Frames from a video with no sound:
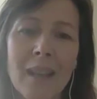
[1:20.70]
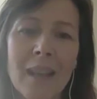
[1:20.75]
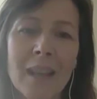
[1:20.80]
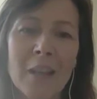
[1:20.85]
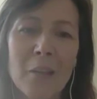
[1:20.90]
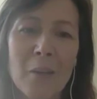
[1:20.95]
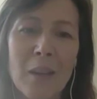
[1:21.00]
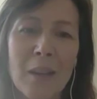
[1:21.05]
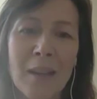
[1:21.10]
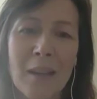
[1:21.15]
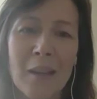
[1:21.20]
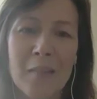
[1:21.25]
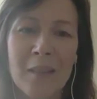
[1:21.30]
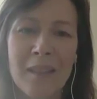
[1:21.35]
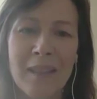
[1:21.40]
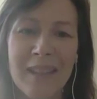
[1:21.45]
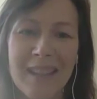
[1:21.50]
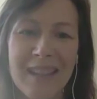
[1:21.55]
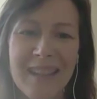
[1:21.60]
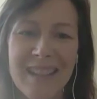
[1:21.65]
Anyway, I'm
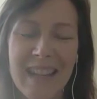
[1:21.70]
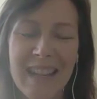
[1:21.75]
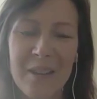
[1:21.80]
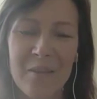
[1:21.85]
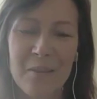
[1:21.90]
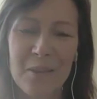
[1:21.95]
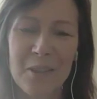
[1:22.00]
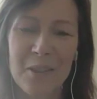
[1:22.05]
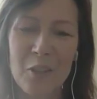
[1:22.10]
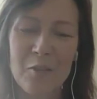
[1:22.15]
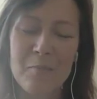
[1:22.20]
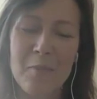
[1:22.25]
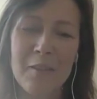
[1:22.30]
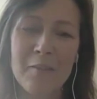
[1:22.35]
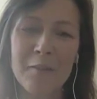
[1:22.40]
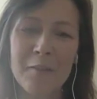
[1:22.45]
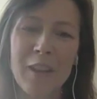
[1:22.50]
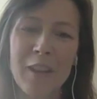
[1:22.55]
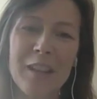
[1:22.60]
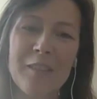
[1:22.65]
here today with two of my
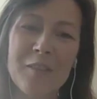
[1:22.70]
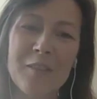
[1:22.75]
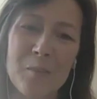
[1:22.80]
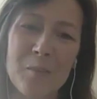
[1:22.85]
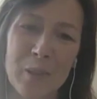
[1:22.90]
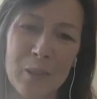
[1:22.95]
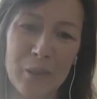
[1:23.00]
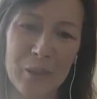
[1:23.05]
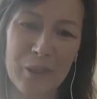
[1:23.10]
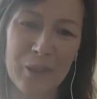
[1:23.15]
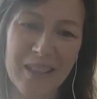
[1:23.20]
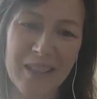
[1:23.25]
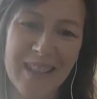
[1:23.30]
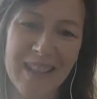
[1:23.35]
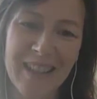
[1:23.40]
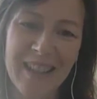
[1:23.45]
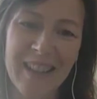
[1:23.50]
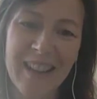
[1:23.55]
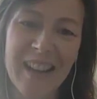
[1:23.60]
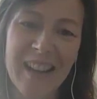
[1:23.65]
favorite bloggers.
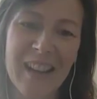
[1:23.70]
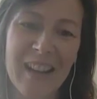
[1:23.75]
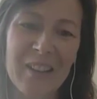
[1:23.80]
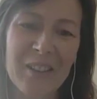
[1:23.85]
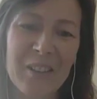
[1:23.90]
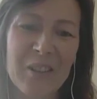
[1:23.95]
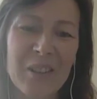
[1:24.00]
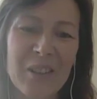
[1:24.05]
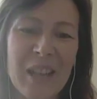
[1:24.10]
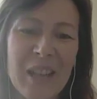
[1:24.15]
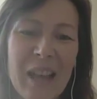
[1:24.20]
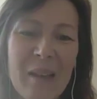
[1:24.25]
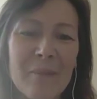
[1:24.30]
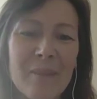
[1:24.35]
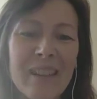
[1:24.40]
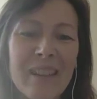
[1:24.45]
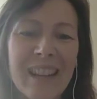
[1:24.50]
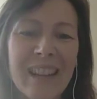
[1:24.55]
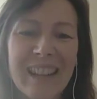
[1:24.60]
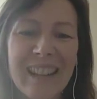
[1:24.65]
I got
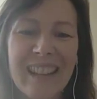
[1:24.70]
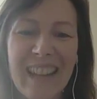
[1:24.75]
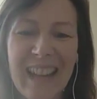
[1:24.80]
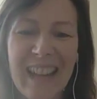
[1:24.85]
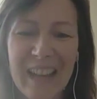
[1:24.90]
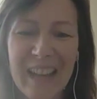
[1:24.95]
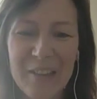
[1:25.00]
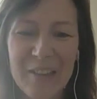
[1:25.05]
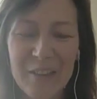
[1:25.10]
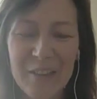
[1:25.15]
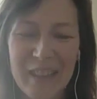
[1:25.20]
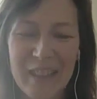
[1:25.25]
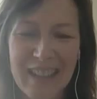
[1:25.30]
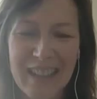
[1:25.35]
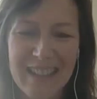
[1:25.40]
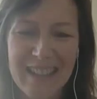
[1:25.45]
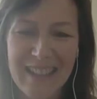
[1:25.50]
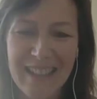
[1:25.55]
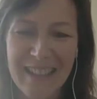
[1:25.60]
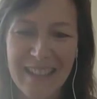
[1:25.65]
Gabriella and
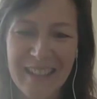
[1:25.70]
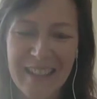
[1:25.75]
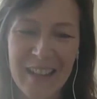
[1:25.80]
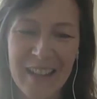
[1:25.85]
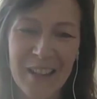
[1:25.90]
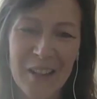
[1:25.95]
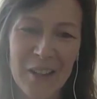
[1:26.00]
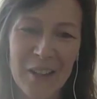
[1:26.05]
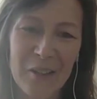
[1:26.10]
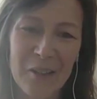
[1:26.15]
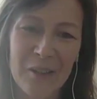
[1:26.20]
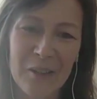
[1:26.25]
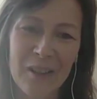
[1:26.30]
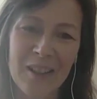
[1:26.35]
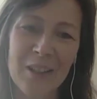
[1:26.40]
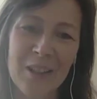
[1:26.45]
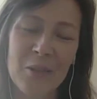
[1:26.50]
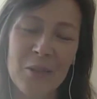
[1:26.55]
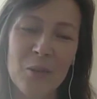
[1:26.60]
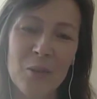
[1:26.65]
Vanessa, who are
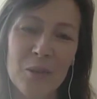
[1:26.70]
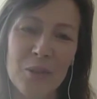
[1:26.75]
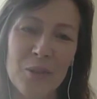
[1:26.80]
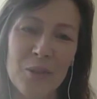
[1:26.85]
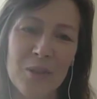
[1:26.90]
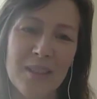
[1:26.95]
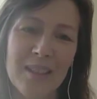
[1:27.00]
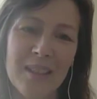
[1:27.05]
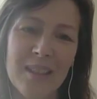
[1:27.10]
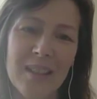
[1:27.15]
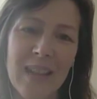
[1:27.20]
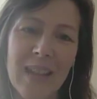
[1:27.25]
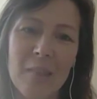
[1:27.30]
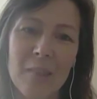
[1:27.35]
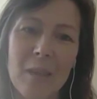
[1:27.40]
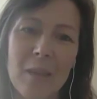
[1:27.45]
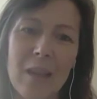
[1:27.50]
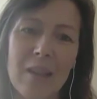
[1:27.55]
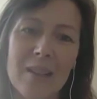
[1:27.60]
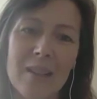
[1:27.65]
going to talk to us today
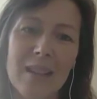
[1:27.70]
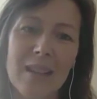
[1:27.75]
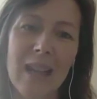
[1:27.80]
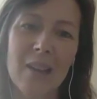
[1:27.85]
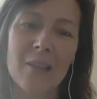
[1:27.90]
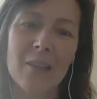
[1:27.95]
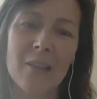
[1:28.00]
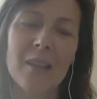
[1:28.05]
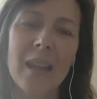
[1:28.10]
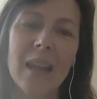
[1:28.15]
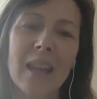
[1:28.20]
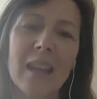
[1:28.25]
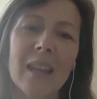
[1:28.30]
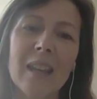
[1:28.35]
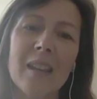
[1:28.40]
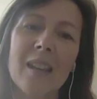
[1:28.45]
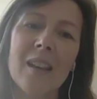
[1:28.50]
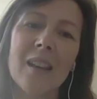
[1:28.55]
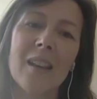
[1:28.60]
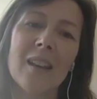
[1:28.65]
about how they
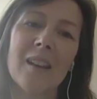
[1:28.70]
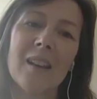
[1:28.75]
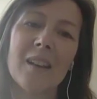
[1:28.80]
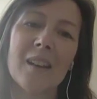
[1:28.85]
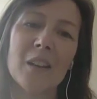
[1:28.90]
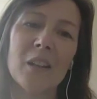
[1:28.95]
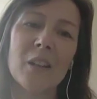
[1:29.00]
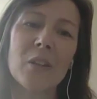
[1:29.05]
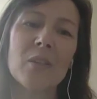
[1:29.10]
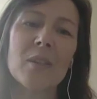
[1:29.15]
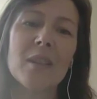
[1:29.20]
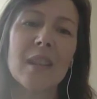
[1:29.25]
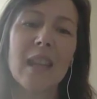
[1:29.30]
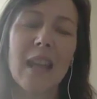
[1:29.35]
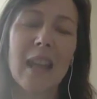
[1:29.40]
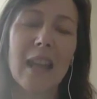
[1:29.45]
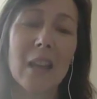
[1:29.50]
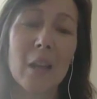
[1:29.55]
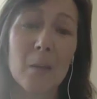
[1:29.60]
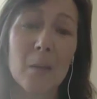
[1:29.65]
use the
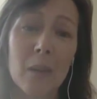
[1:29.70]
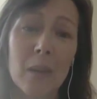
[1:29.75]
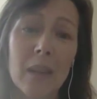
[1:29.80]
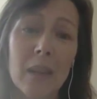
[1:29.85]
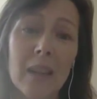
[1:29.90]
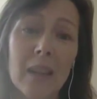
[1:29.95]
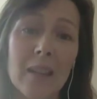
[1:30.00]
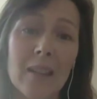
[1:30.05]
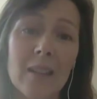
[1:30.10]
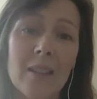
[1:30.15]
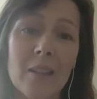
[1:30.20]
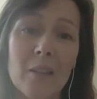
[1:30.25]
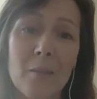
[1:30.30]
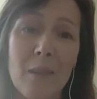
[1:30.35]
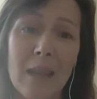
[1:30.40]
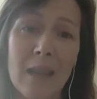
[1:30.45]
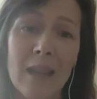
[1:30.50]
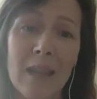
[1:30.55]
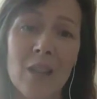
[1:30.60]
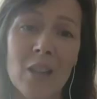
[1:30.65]
AIP to
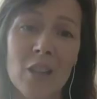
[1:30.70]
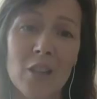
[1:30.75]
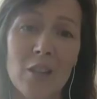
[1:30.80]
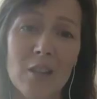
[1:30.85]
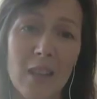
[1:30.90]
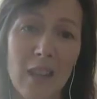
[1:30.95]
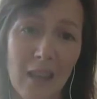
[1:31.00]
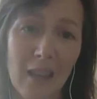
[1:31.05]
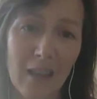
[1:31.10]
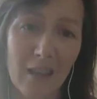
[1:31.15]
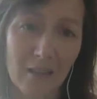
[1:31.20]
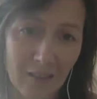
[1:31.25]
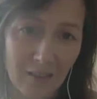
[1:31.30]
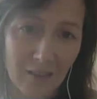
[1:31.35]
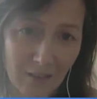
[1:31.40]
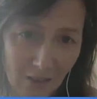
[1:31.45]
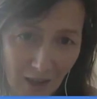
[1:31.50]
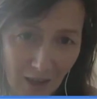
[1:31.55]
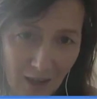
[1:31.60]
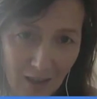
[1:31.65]
manage their
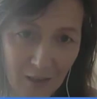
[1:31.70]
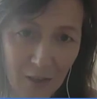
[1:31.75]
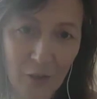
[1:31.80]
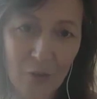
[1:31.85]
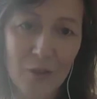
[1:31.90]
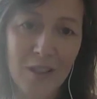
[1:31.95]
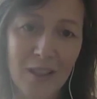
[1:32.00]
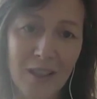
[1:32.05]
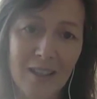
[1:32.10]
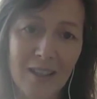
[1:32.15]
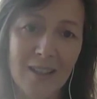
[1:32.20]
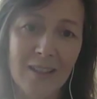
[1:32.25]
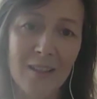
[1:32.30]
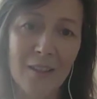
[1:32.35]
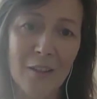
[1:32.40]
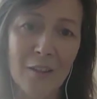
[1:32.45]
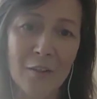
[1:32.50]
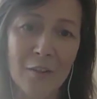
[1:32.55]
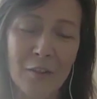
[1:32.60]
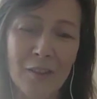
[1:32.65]
diagnosis
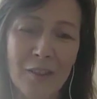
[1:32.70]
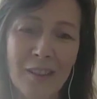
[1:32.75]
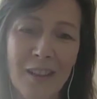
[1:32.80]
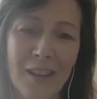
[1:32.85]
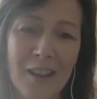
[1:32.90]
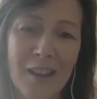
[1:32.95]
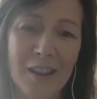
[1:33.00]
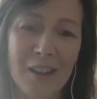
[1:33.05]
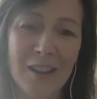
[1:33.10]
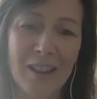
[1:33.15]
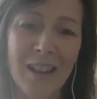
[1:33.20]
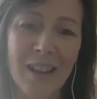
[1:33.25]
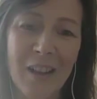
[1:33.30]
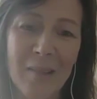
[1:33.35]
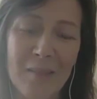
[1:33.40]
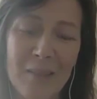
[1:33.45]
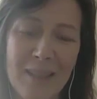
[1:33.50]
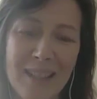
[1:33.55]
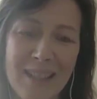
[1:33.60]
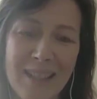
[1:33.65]
of
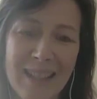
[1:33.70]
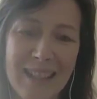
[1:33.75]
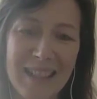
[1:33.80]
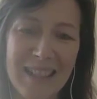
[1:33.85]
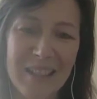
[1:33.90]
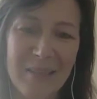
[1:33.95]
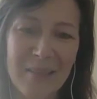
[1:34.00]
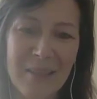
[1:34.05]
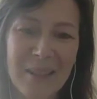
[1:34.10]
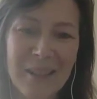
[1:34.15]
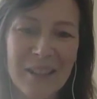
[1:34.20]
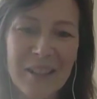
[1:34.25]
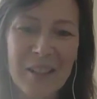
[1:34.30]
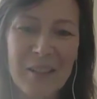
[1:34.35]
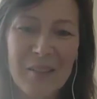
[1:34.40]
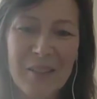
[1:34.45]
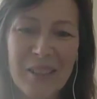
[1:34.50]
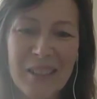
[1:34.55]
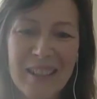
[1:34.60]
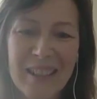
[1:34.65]
Lyme disease.
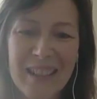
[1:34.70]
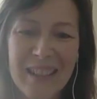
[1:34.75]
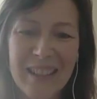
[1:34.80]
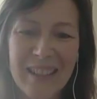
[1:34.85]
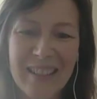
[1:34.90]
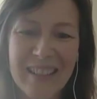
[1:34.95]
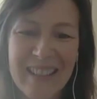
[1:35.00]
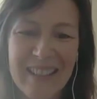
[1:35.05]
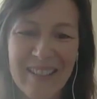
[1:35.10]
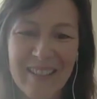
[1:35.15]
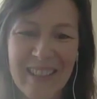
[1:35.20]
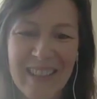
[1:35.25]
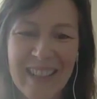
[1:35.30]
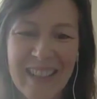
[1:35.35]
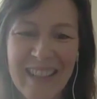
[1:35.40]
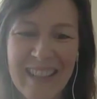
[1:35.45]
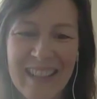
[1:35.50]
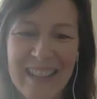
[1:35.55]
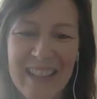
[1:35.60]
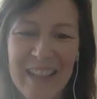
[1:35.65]
Welcome, you two. It's really
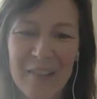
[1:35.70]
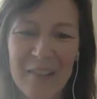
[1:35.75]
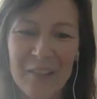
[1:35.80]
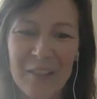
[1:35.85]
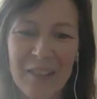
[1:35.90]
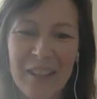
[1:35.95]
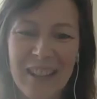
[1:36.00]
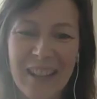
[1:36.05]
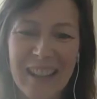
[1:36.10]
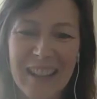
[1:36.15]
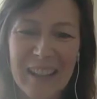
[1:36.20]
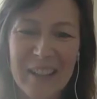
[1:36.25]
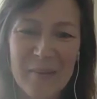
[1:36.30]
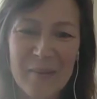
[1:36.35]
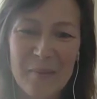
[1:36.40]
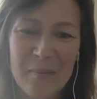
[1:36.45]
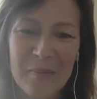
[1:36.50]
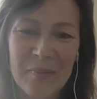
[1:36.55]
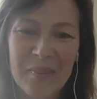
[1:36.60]
nice to have you here.